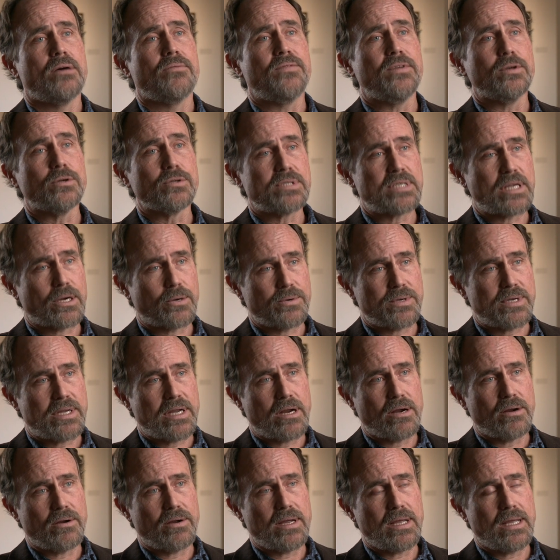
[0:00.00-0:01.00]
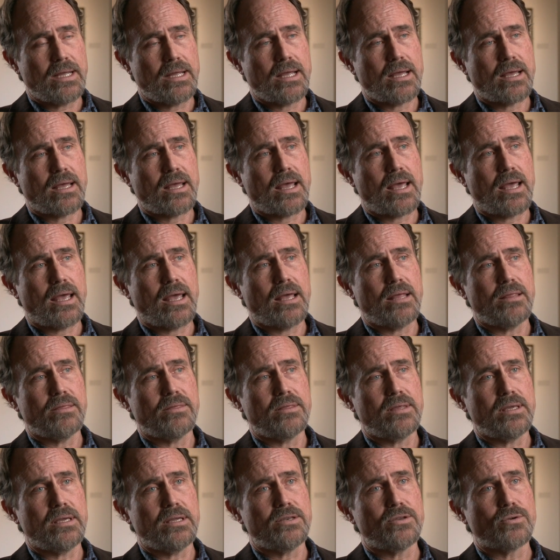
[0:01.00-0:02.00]
field secretary
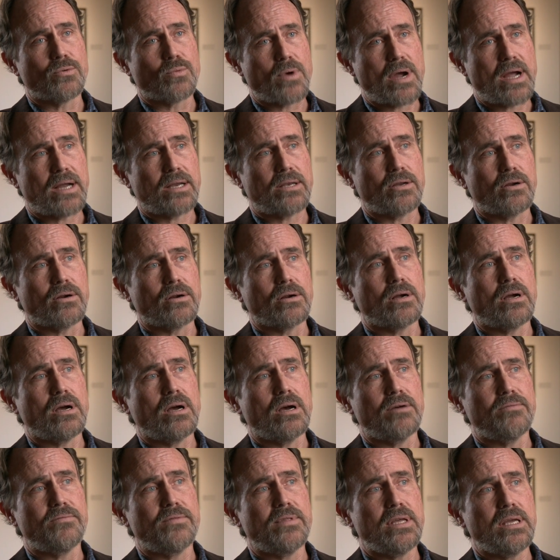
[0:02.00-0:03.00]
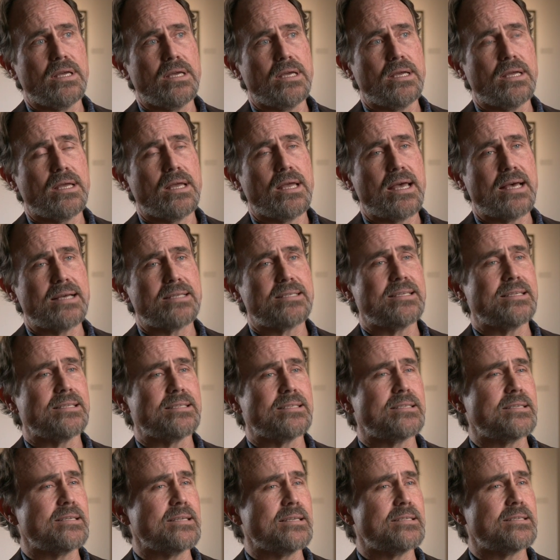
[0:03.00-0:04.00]
and the director of the
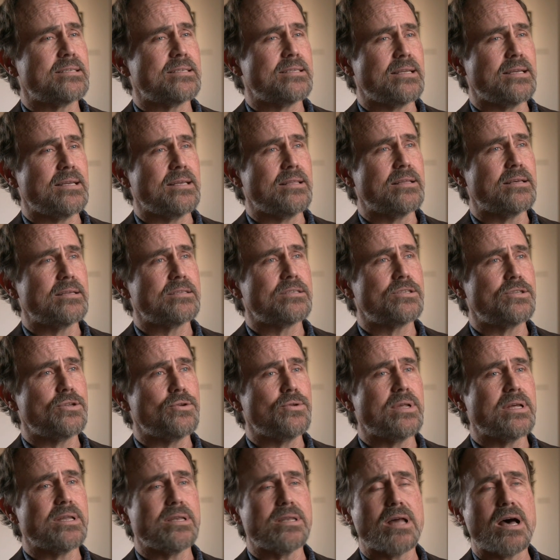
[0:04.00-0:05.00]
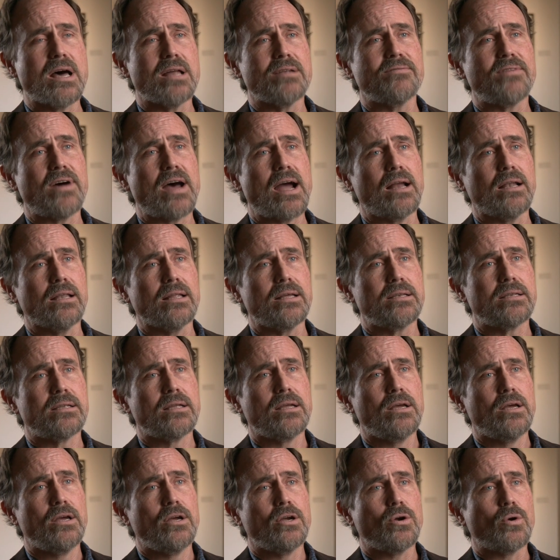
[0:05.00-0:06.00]
SNCC, the Student Nonviolent
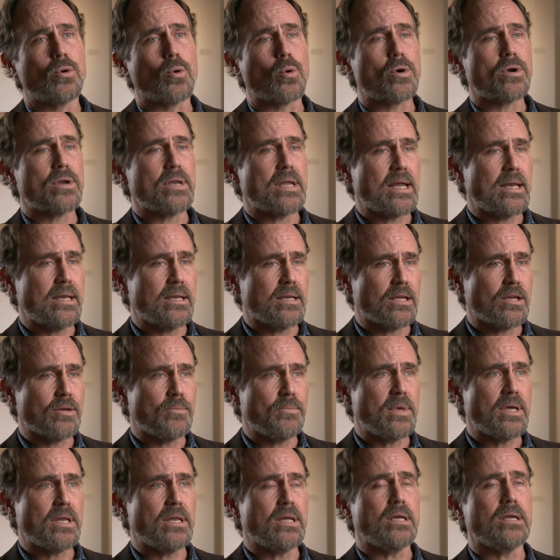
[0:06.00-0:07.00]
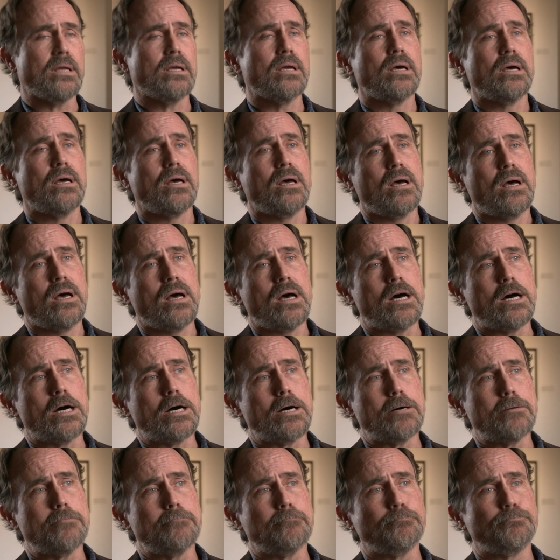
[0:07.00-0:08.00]
Coordinating Committee.
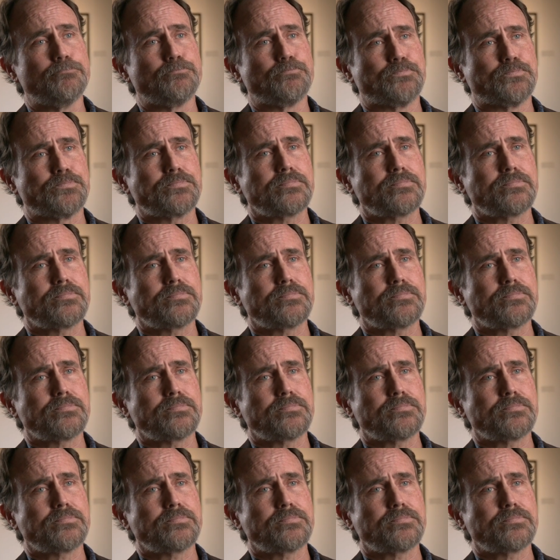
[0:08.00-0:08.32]
Um,